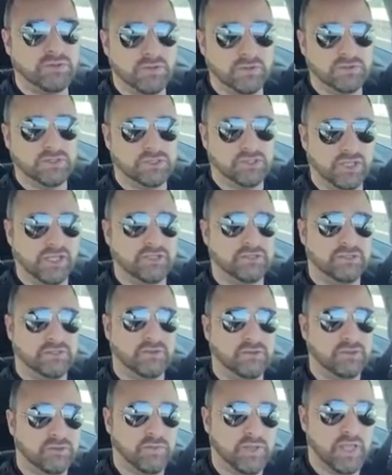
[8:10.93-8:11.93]
Anyway, he wrote an
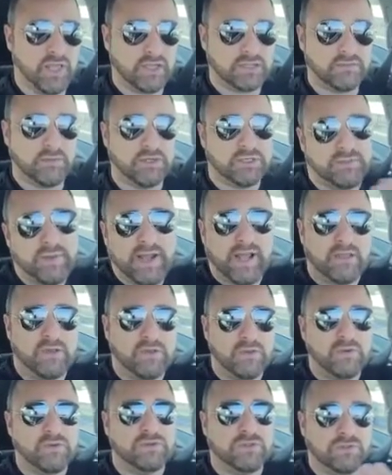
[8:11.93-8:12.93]
amazing
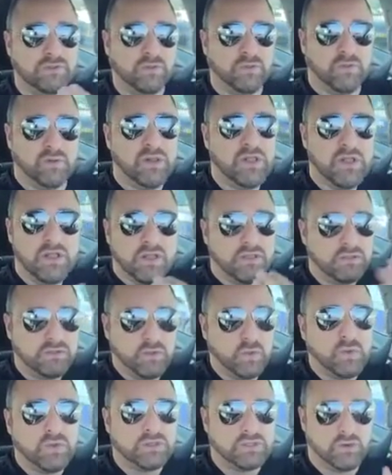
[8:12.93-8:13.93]
article about the
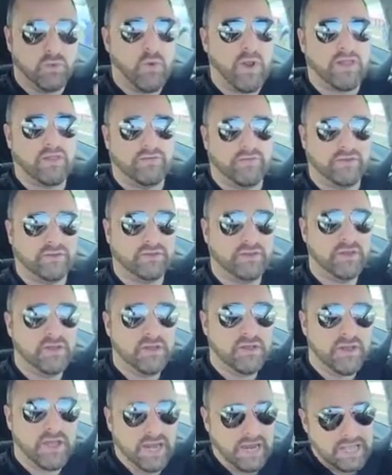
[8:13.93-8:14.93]
ROI. What is the ROI of a
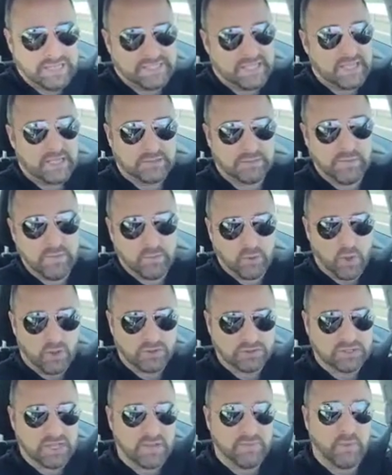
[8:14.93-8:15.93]
piano? He's
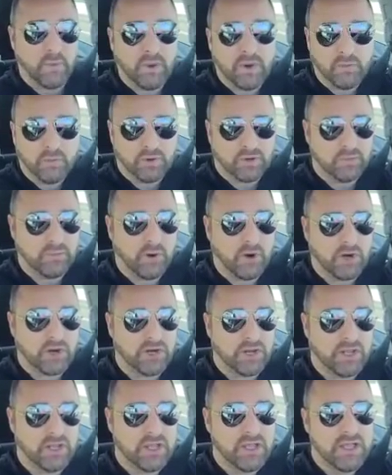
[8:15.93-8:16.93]
like, for me, it's
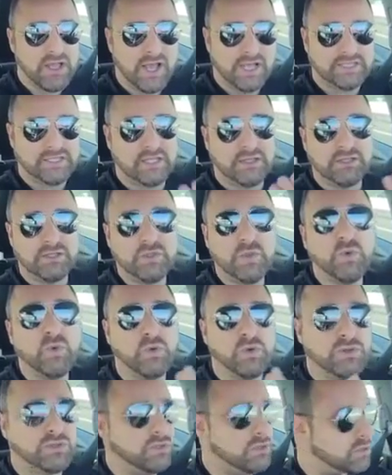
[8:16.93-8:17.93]
40 cents. I
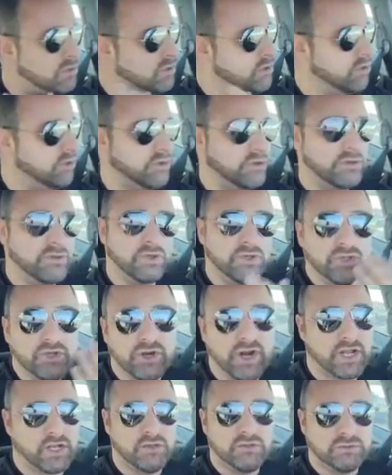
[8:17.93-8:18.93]
can't play piano for the life
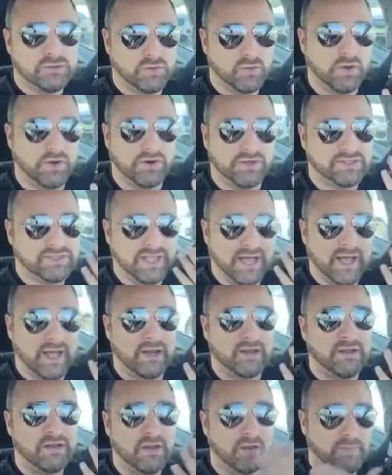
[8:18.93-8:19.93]
of me, but if you're
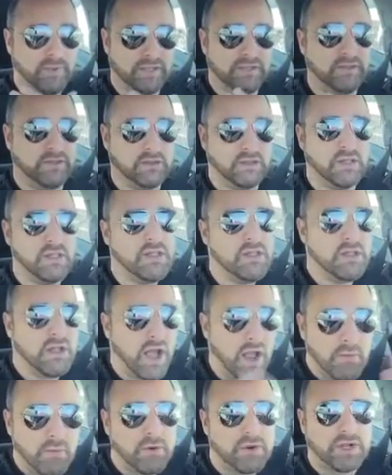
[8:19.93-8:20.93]
Beethoven, the ROI of
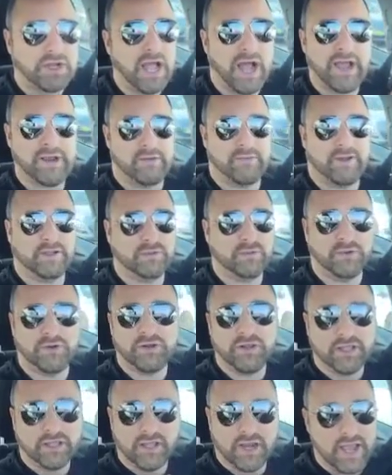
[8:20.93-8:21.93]
a piano is
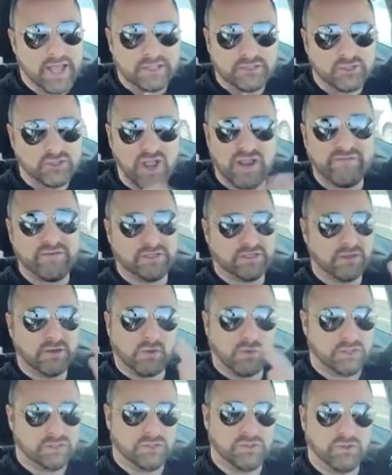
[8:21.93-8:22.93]
hundreds of millions or
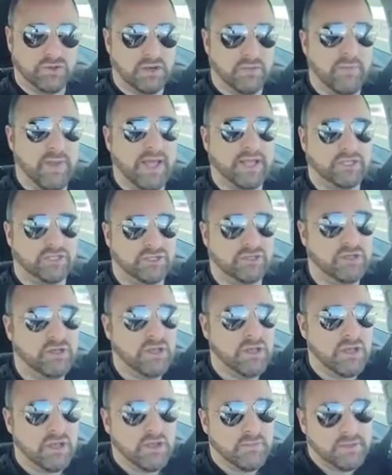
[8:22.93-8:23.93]
billions of that, whatever it is.
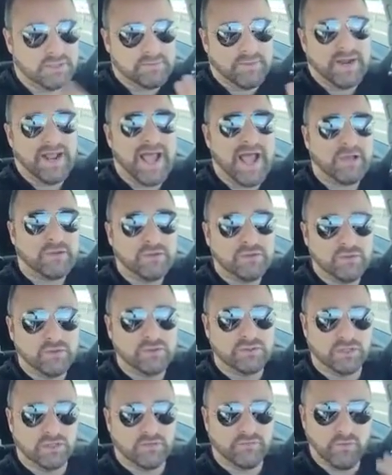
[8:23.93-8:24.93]
And he's like, what's the ROI
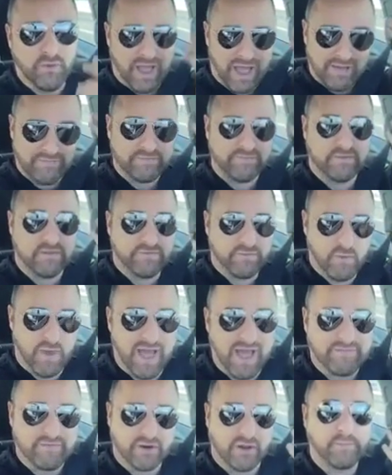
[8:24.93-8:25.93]
of basketball? For
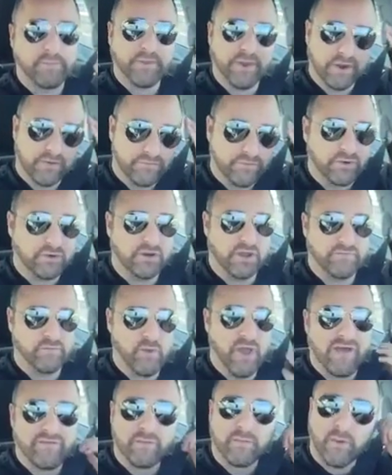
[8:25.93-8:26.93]
me, I
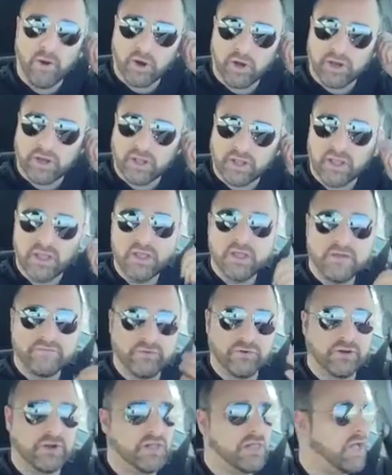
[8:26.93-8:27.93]
lost money playing basketball because I
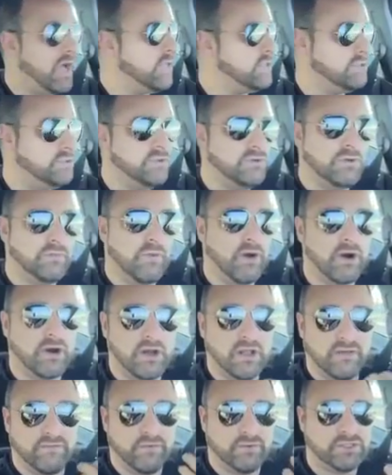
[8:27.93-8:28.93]
got injured.
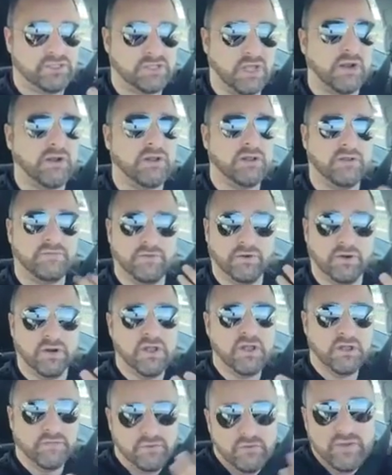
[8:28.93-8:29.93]
For Kobe Bryant, it's
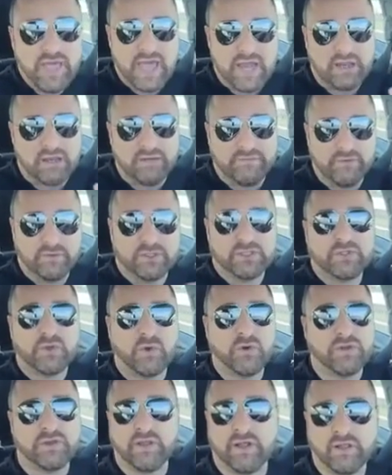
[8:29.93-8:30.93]
$400 million. So it's not
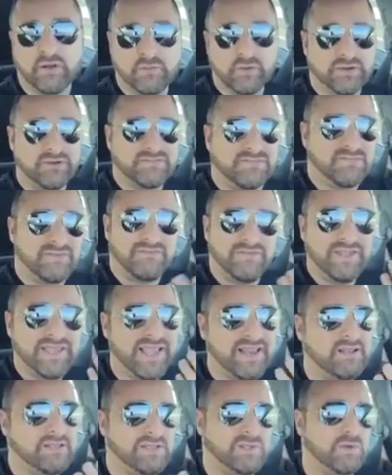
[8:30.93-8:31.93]
about the tool.
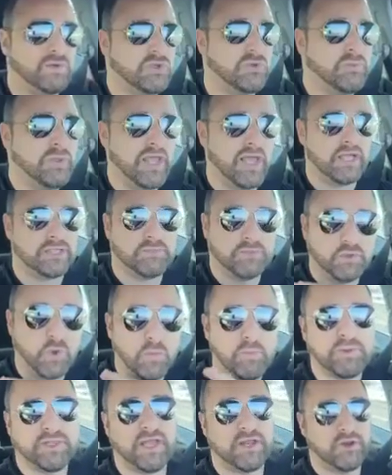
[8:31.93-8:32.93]
It's about how you use the
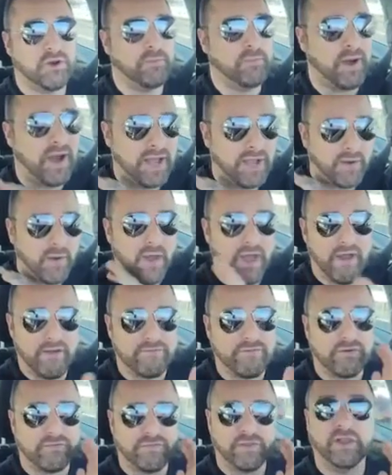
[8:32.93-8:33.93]
tool, right? I thought
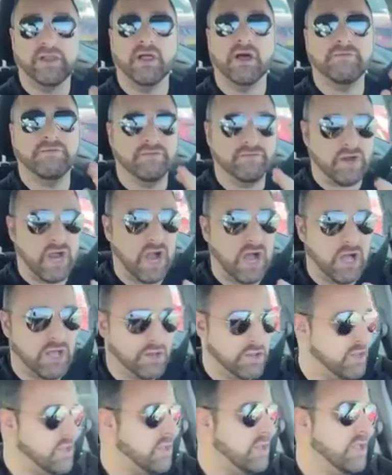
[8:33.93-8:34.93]
that was
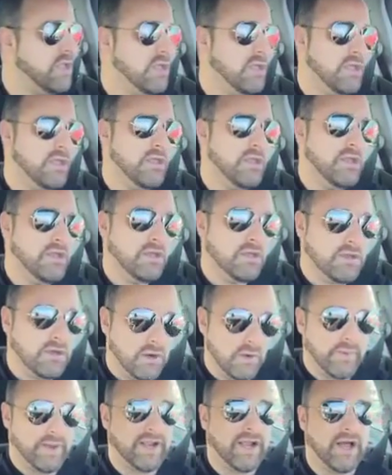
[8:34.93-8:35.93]
absolutely brilliant. It's
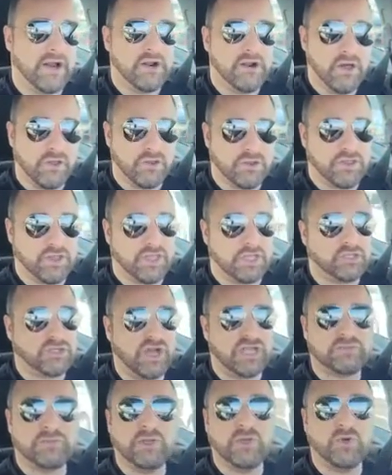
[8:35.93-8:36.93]
not about the ROI of
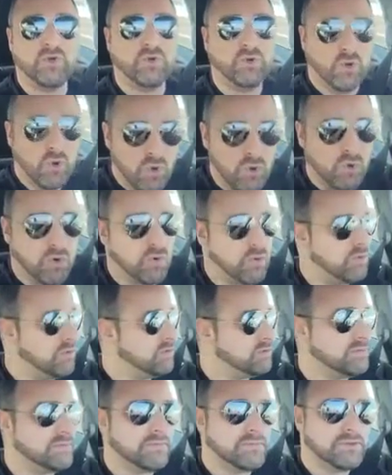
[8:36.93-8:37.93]
social media expert, right? I
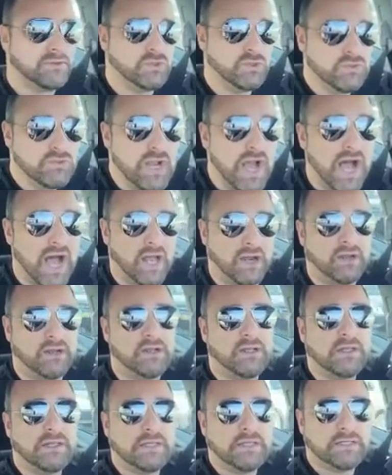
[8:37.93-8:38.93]
guess let's just say
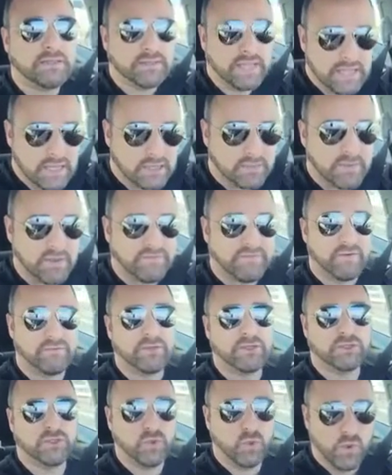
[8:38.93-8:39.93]
it as it is. There is
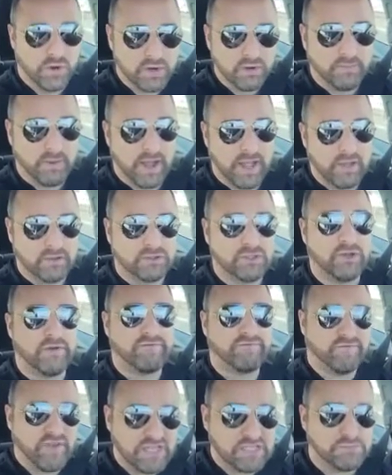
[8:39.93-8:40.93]
almost no such thing as a
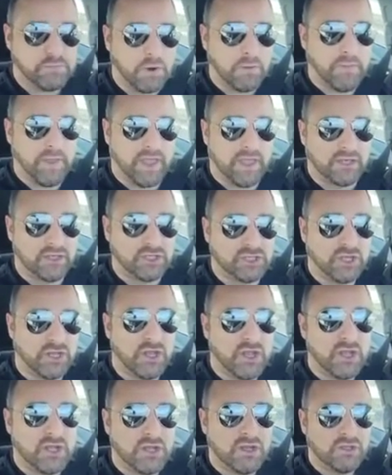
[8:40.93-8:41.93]
social media expert. It's about how you
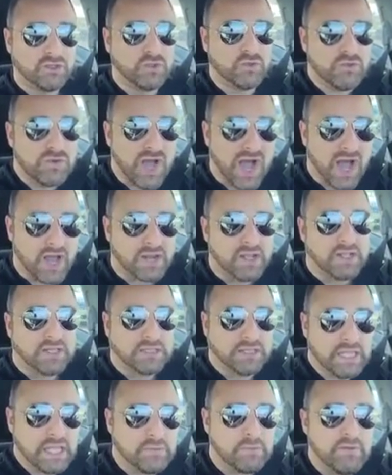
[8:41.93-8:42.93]
use the tool. The
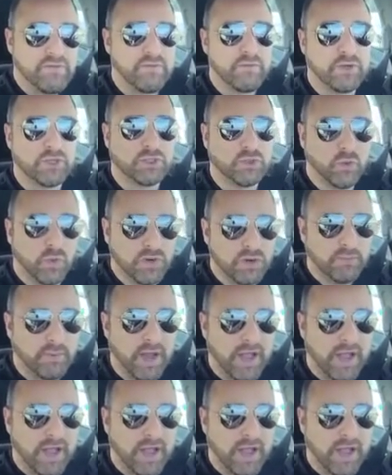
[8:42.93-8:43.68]
tool is irrelevant.